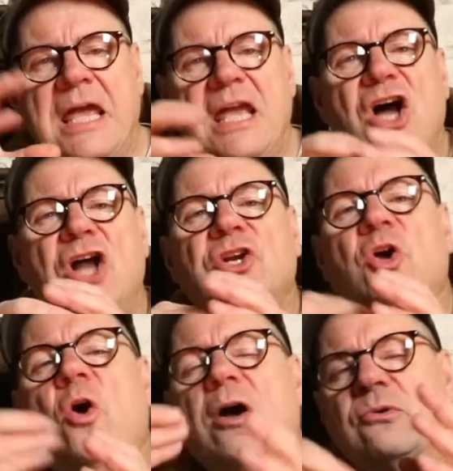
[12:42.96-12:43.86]
It
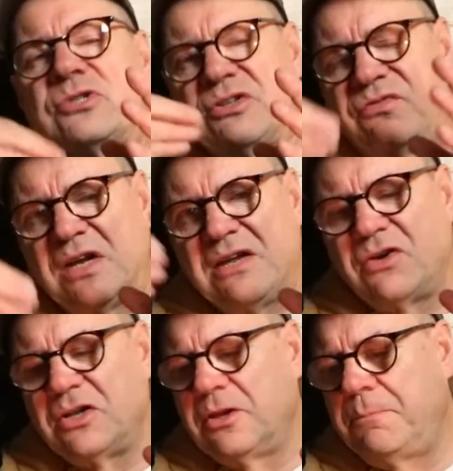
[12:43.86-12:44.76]
uncoils the
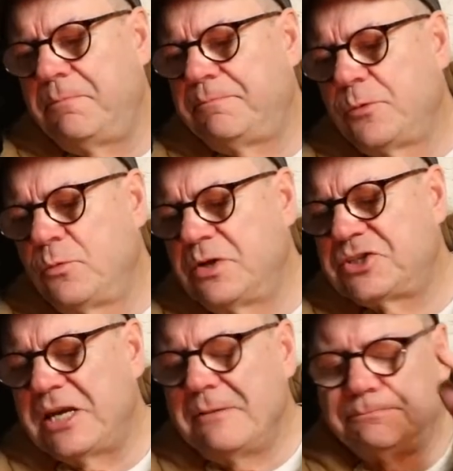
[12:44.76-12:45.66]
flavour in the
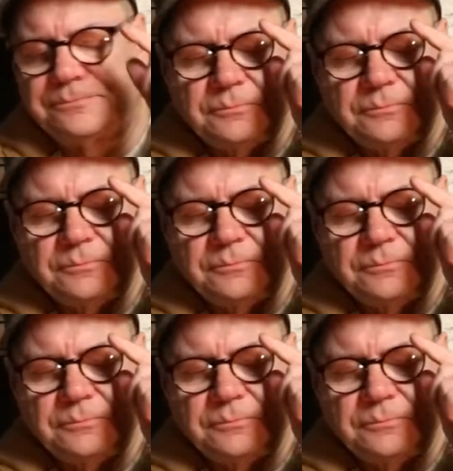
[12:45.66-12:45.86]
whisky.